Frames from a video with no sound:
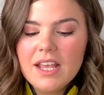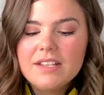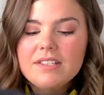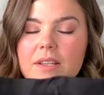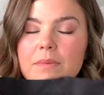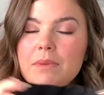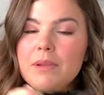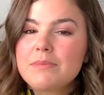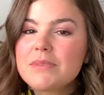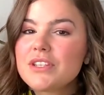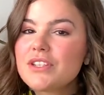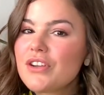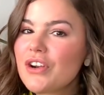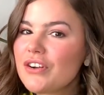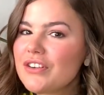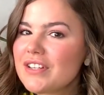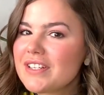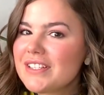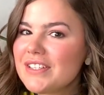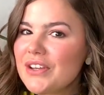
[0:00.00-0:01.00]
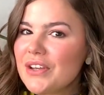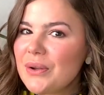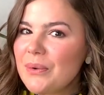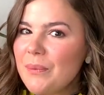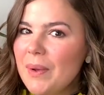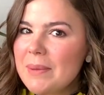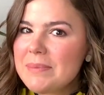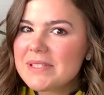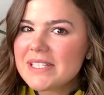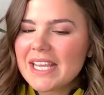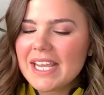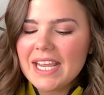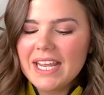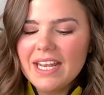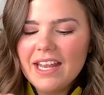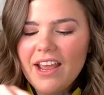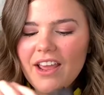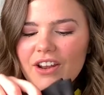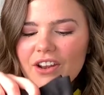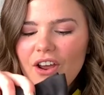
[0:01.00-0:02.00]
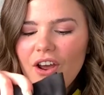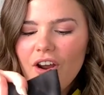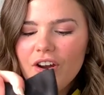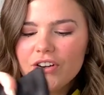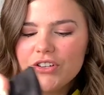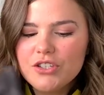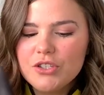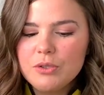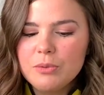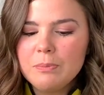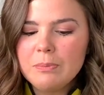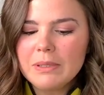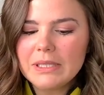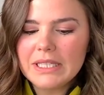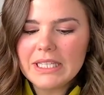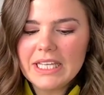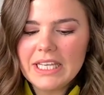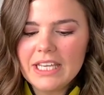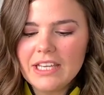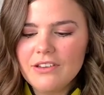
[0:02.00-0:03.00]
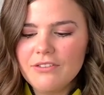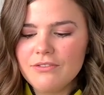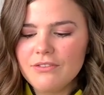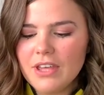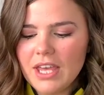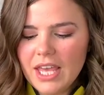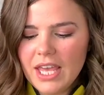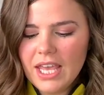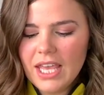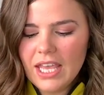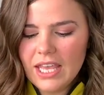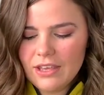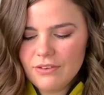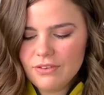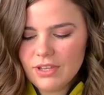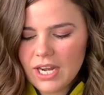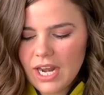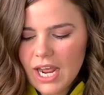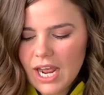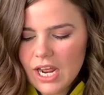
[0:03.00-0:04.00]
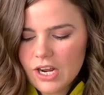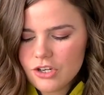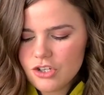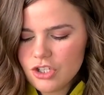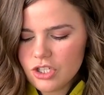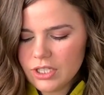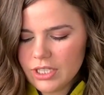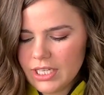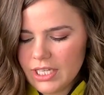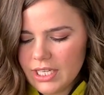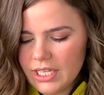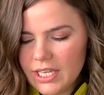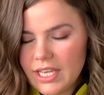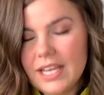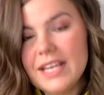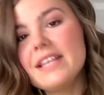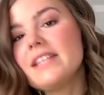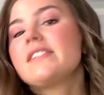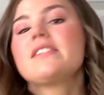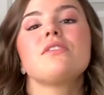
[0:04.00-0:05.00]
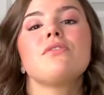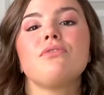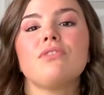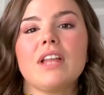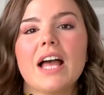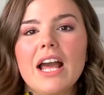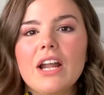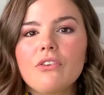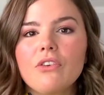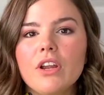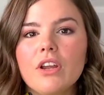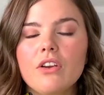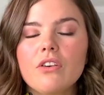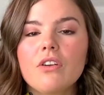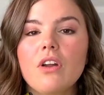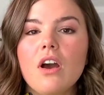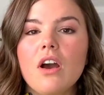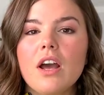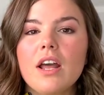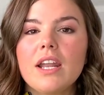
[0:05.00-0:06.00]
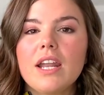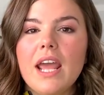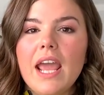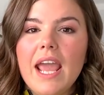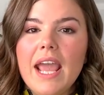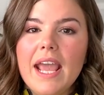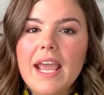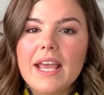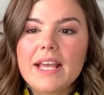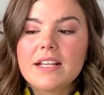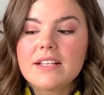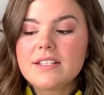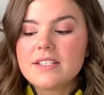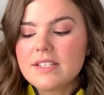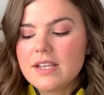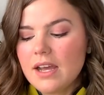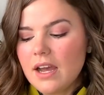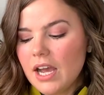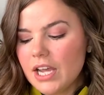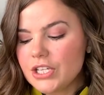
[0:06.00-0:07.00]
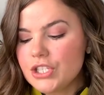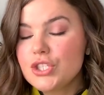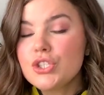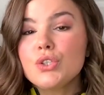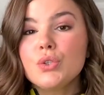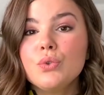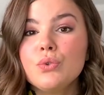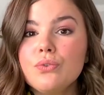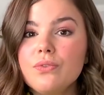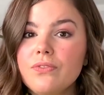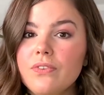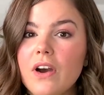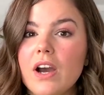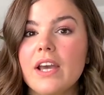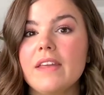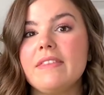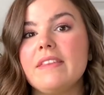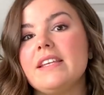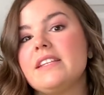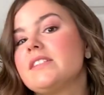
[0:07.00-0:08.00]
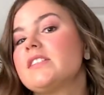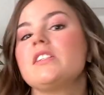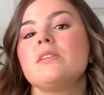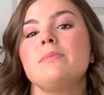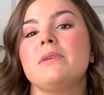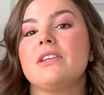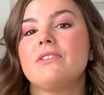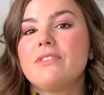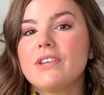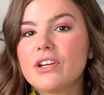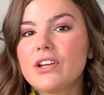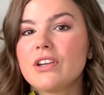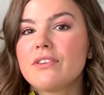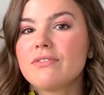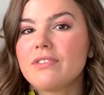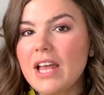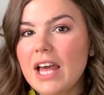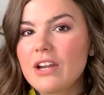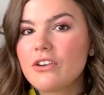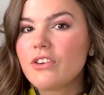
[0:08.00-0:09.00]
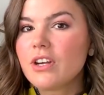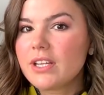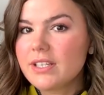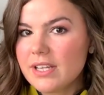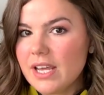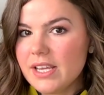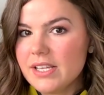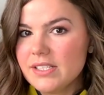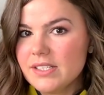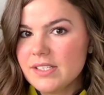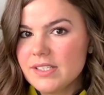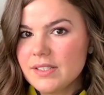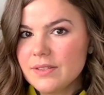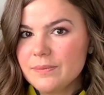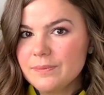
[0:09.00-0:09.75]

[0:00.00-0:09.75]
sometimes it's hard to see on a website and hard to believe if it actually is flattering or not, and I do find these to be very flattering tights.